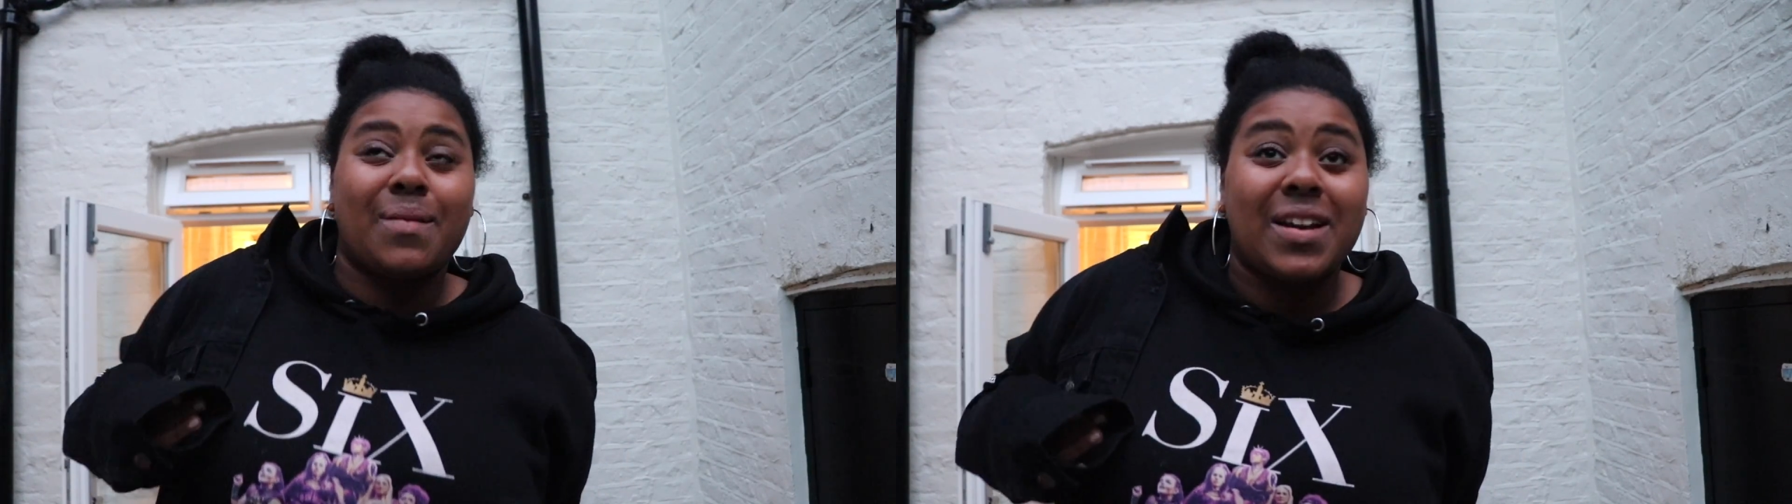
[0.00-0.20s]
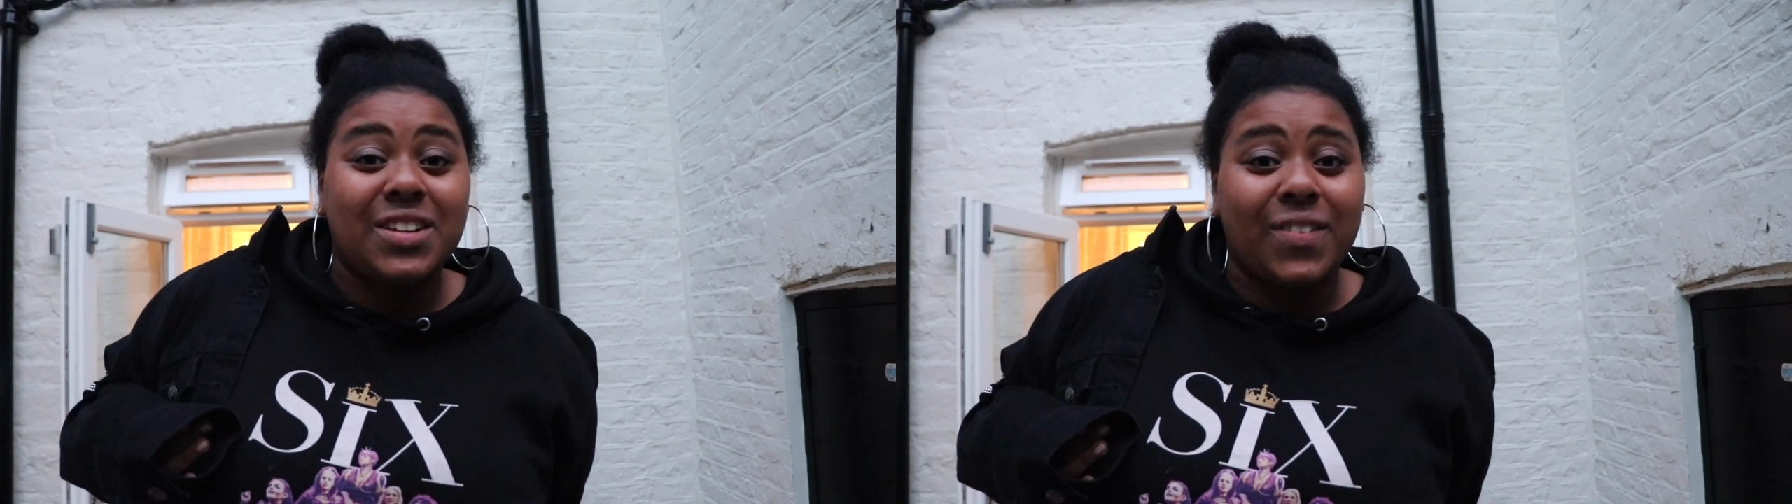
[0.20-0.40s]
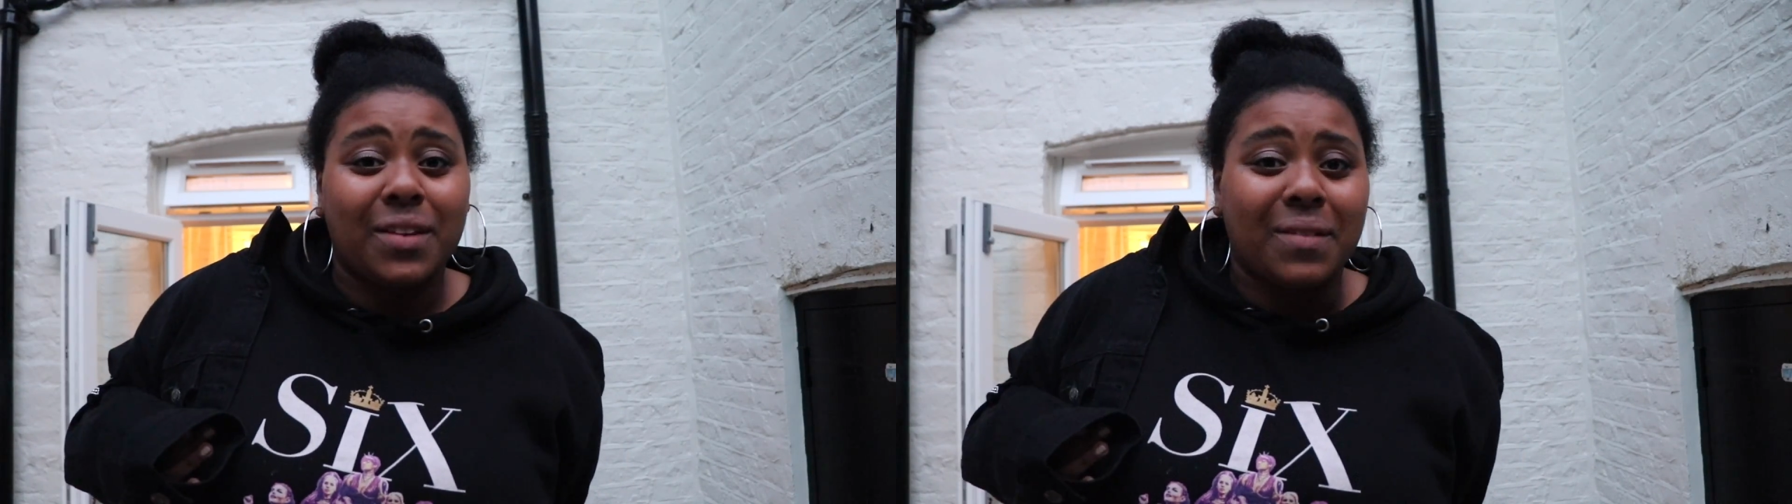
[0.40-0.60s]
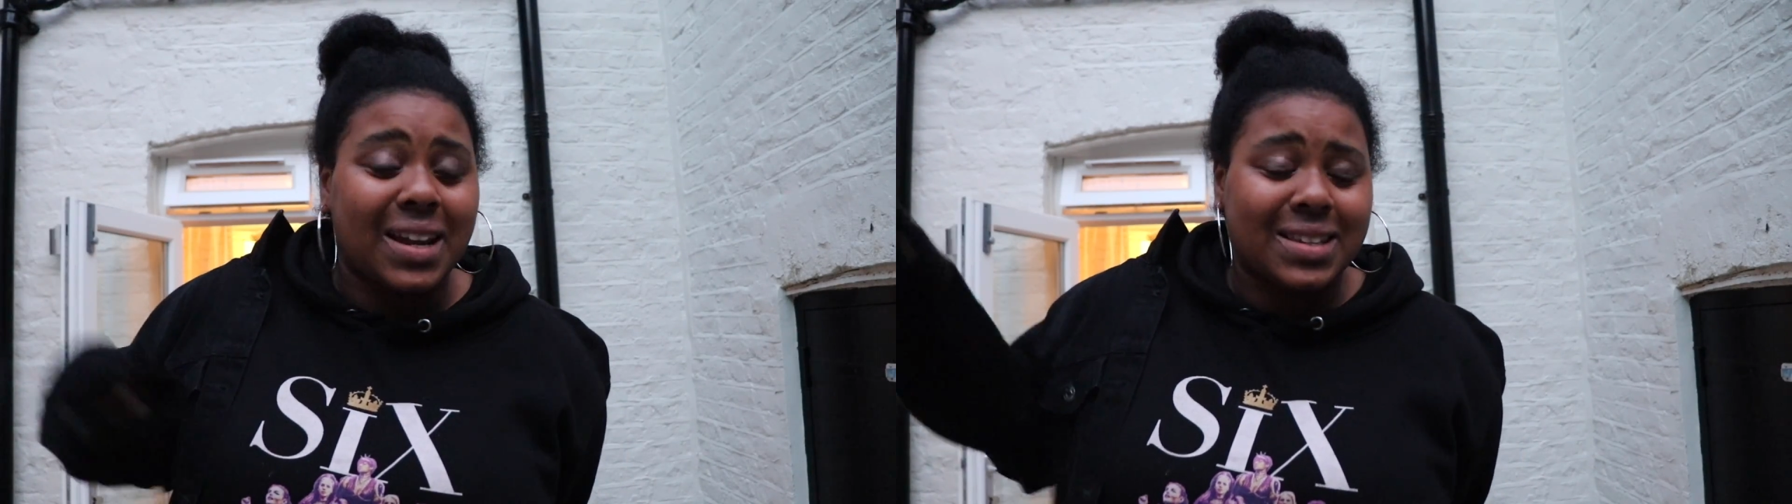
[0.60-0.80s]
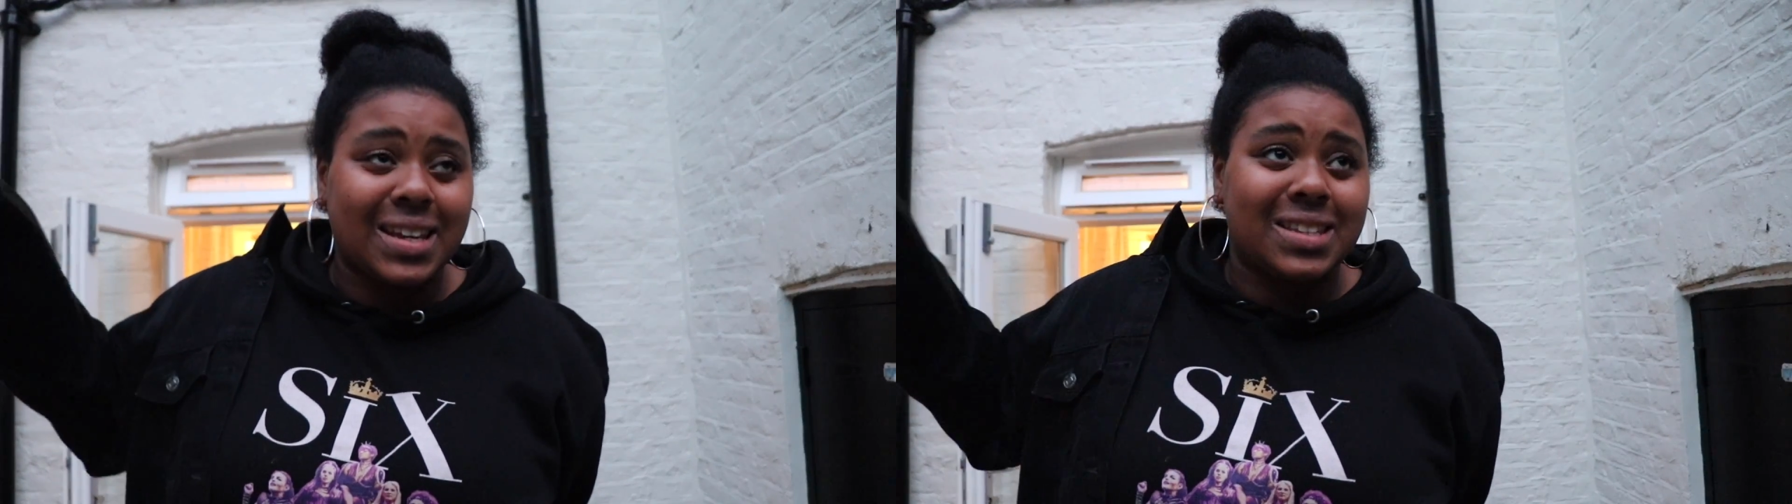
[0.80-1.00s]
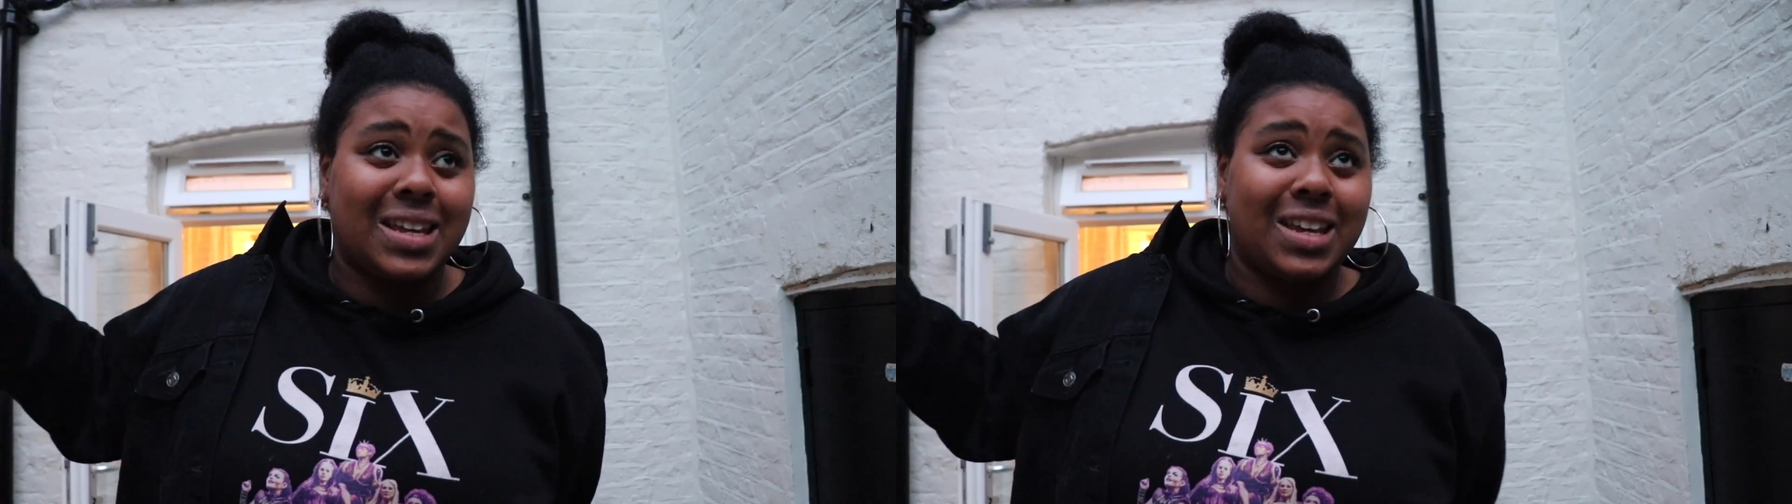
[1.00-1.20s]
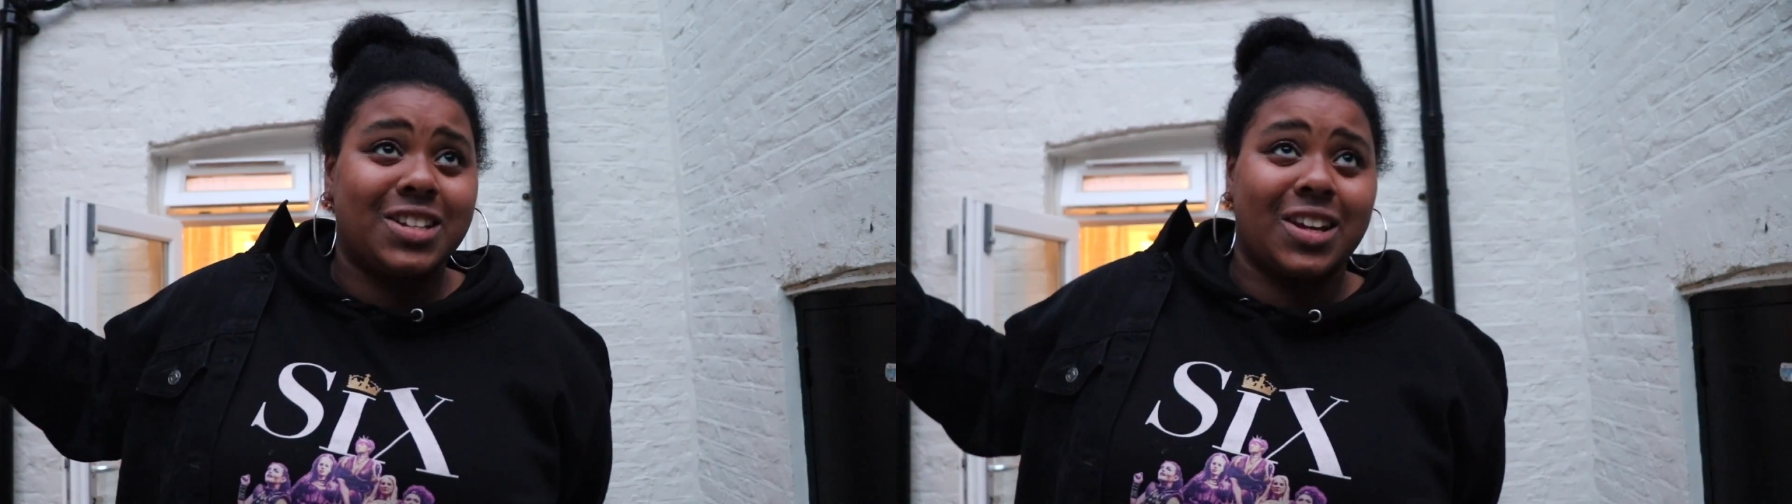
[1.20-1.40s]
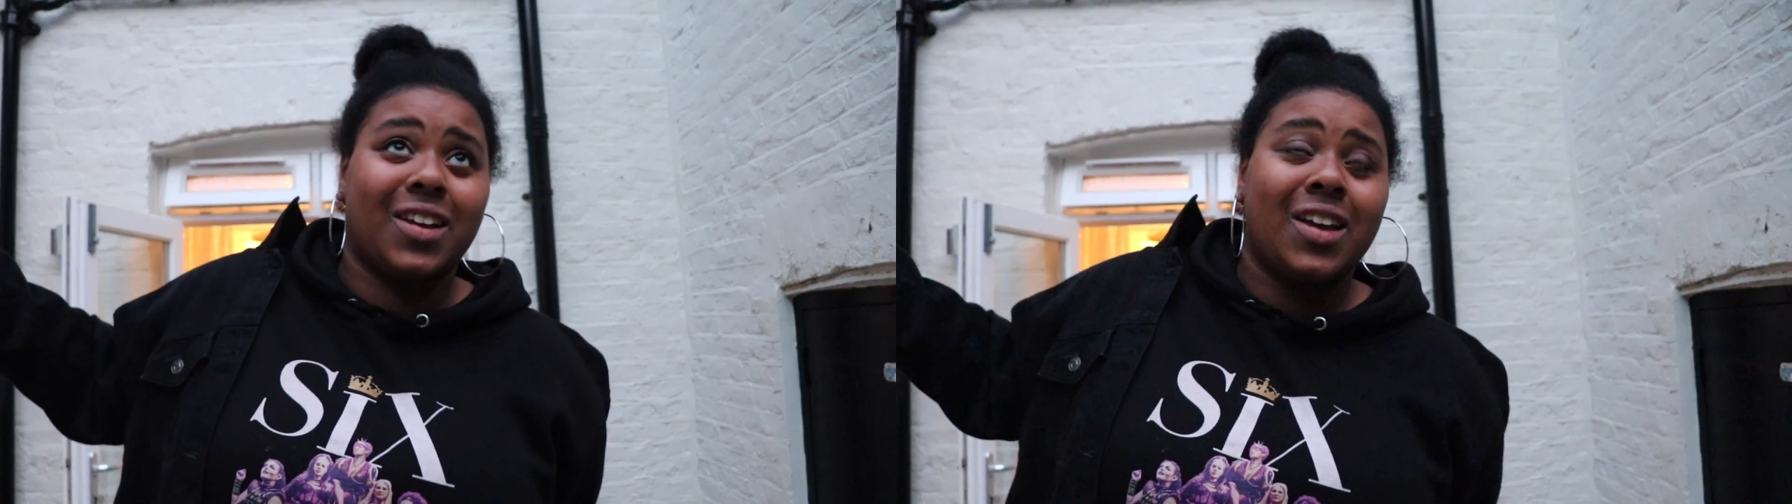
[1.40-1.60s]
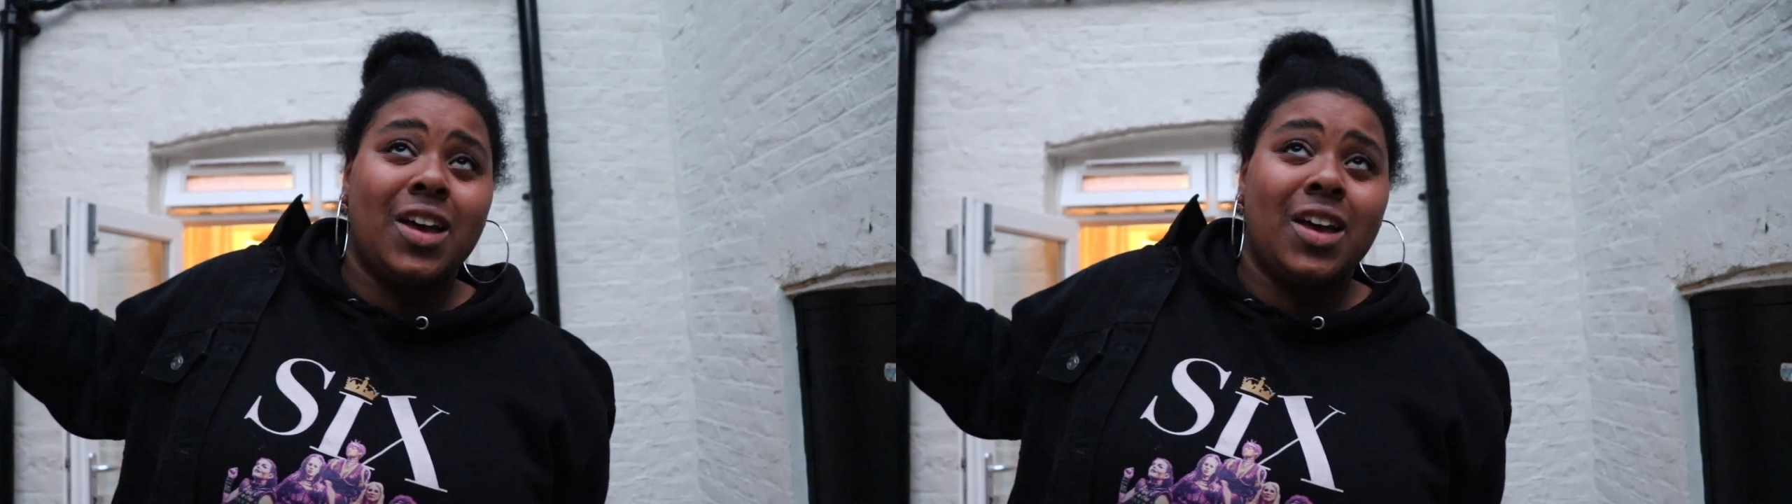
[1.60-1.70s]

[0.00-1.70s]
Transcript: I'm actually thinking of getting the 6 t-shirt.